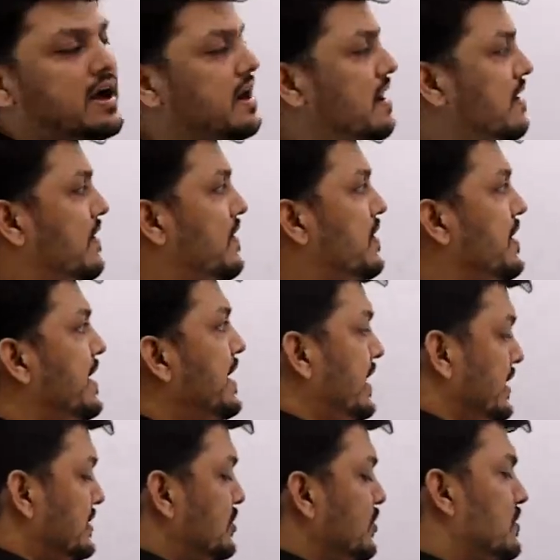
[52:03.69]
are.
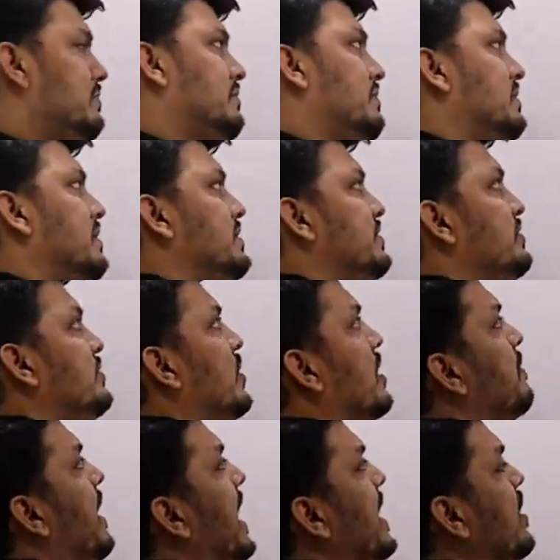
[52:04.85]
So, your
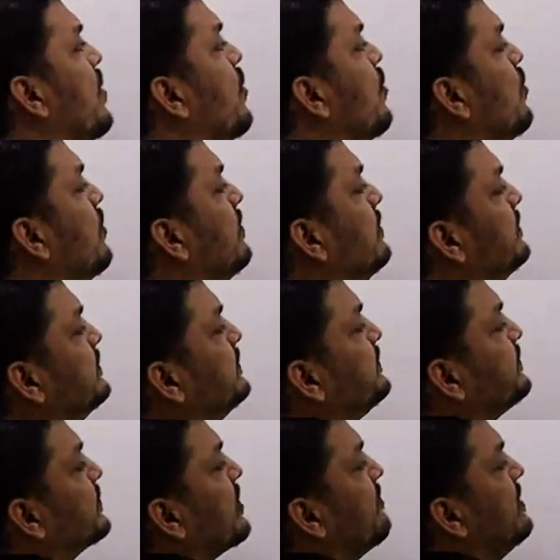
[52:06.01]
by
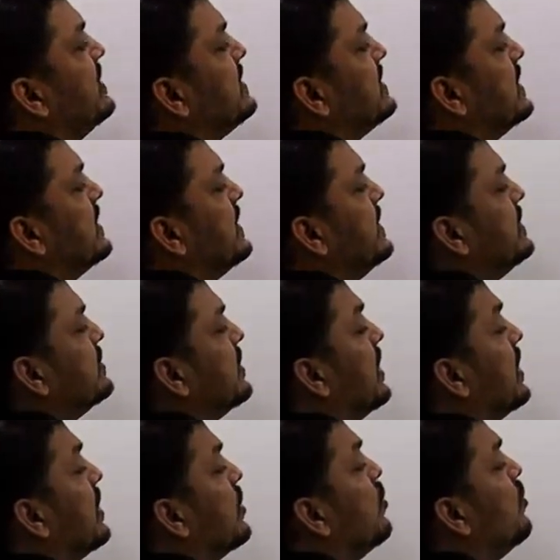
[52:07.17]
whom will turn in,
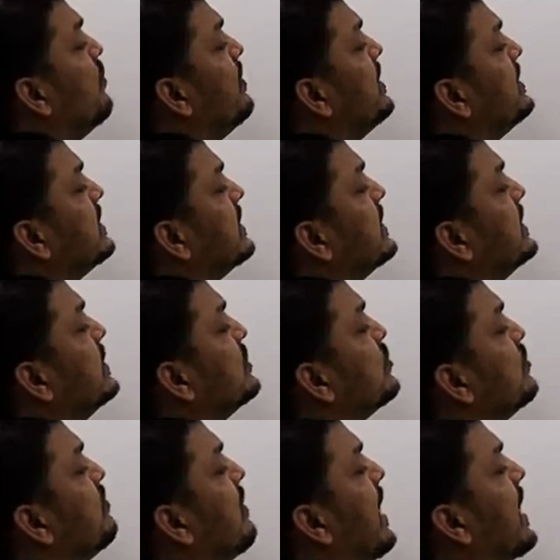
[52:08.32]
who will turn
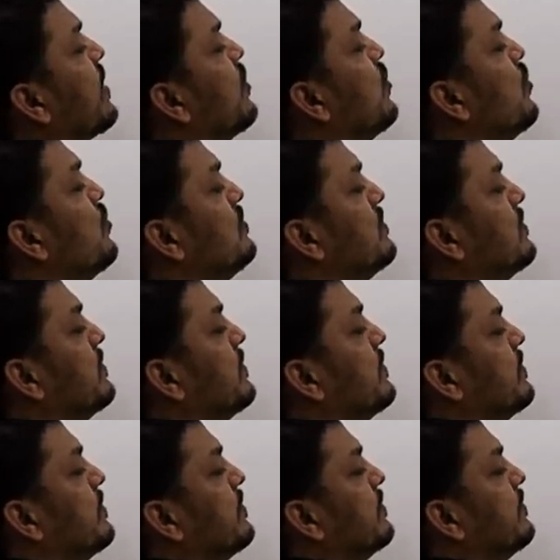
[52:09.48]
into by
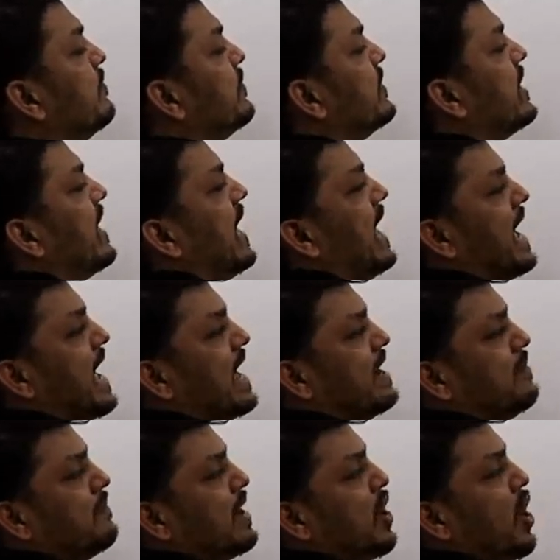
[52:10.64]
whom,
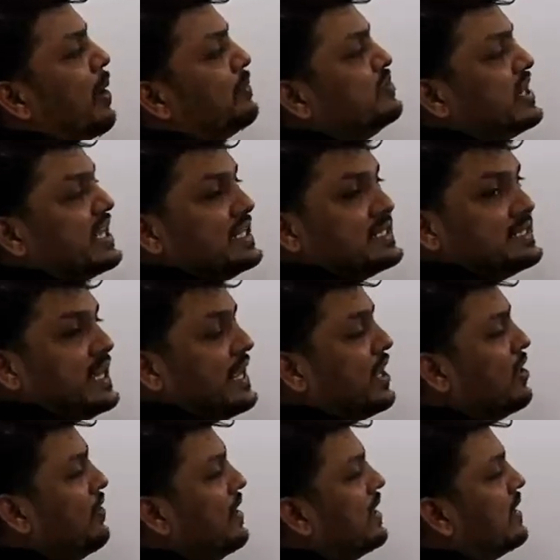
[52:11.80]
and my object is
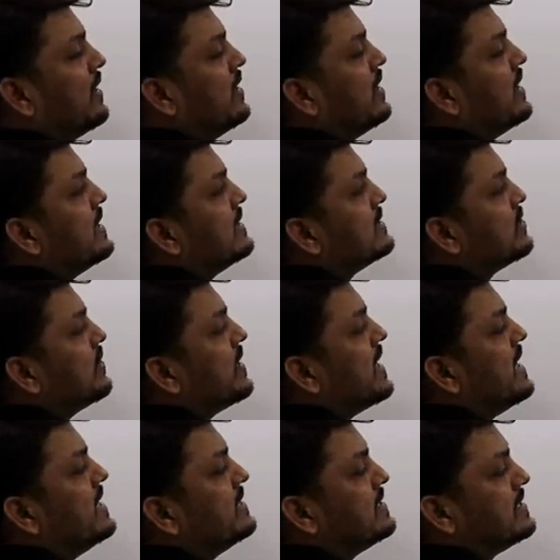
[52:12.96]
singular, so
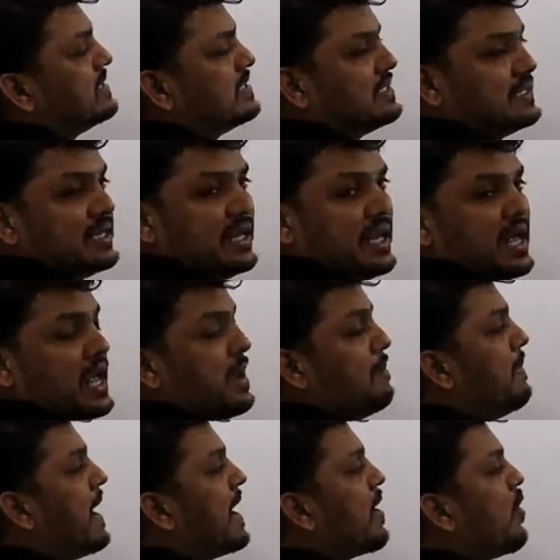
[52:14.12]
is.
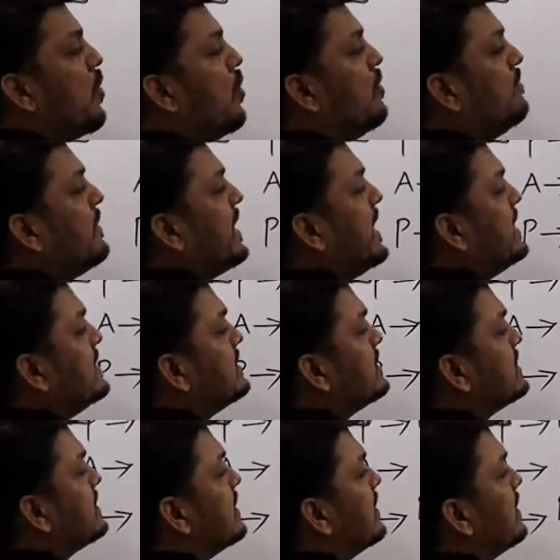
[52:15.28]
By whom
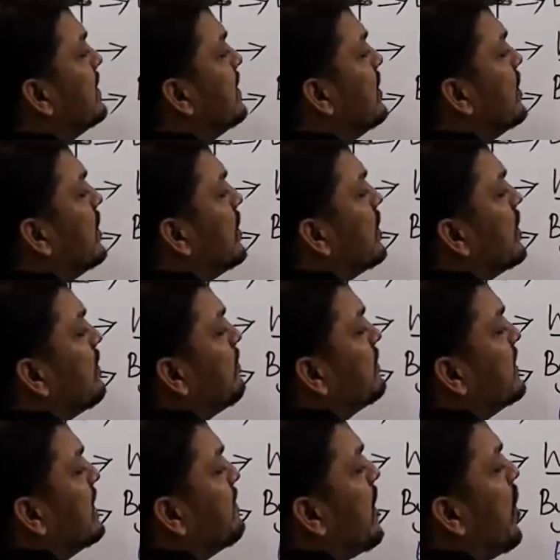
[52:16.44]
is,
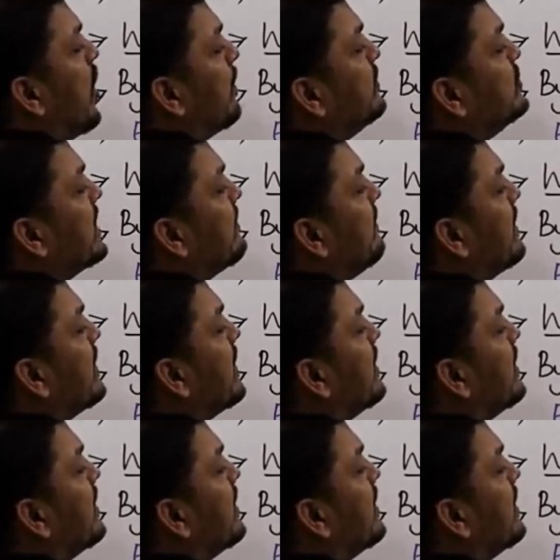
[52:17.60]
then my object will